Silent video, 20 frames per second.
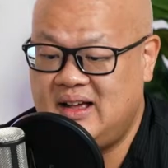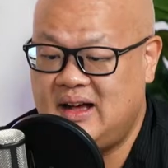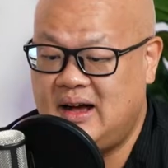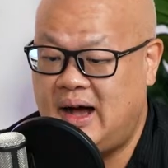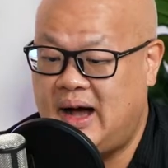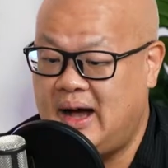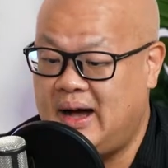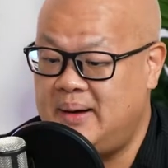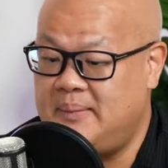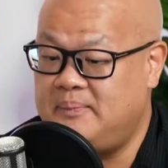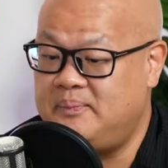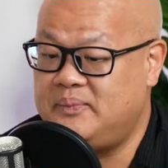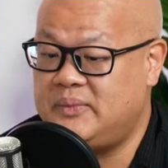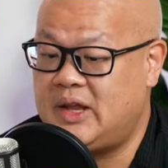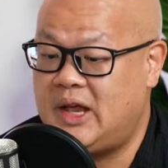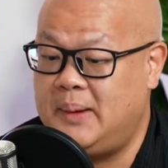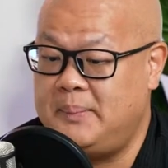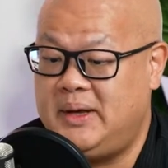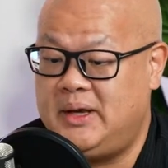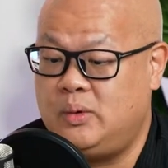I
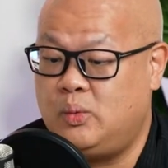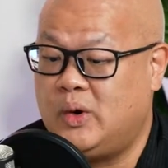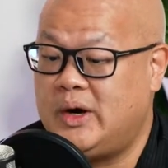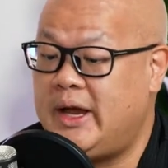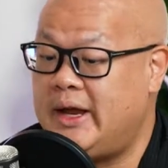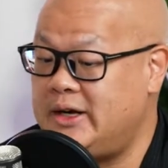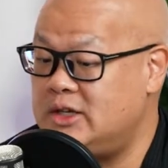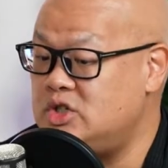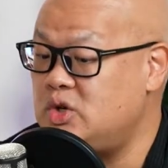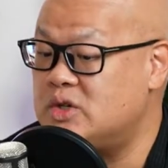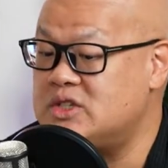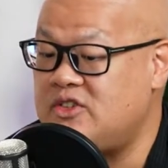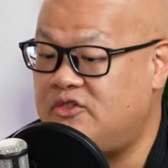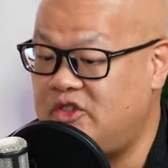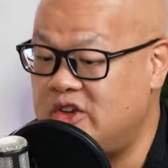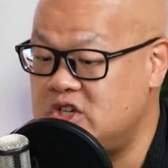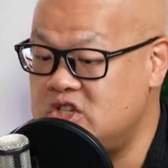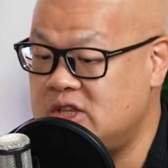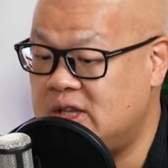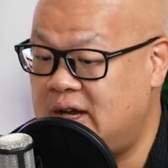mean, we're heading towards the
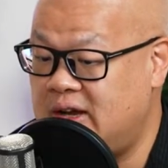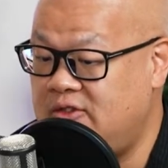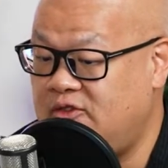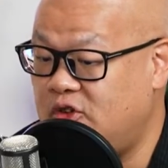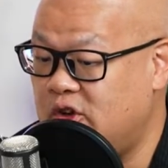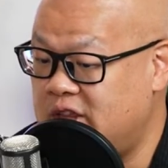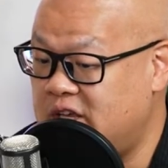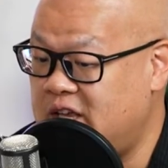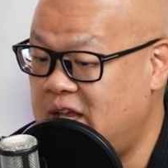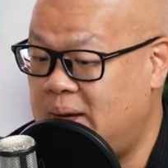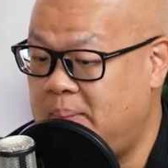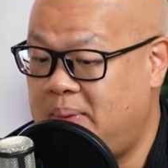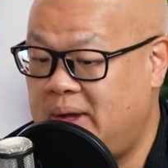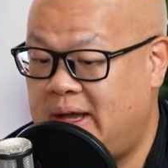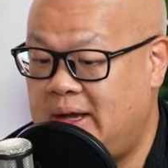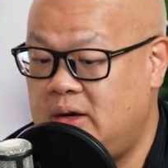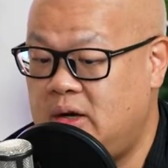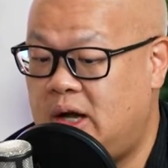finish line for the campaign.